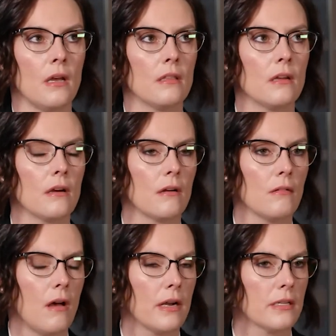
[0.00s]
there are a
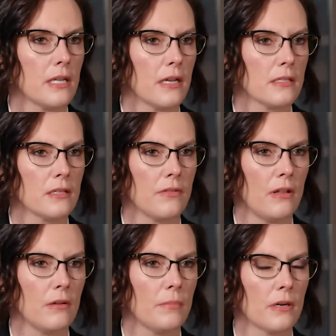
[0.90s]
lot of test
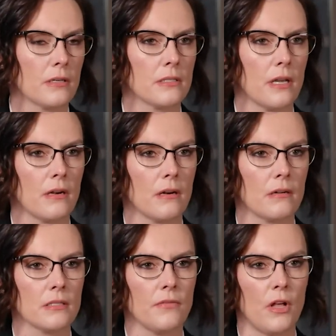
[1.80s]
developers that are
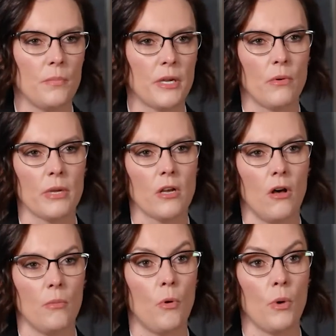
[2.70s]
developing what we
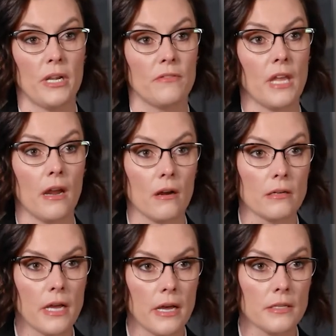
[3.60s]
call a point of care
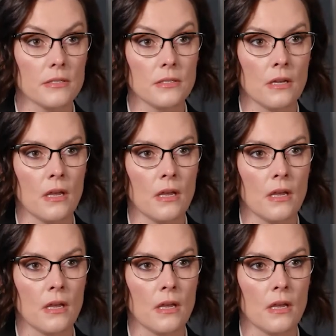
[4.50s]
test.